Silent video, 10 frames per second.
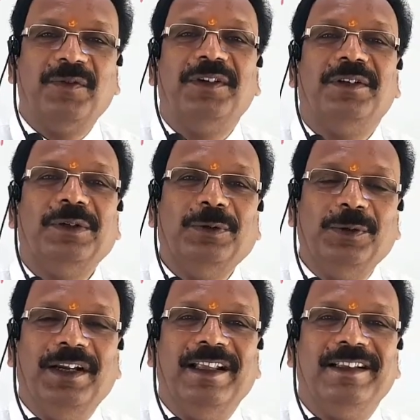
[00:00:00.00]
Have a
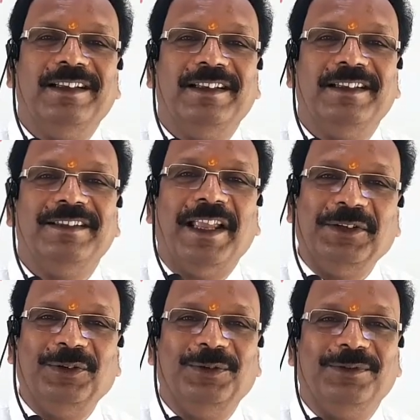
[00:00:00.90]
good day. Thank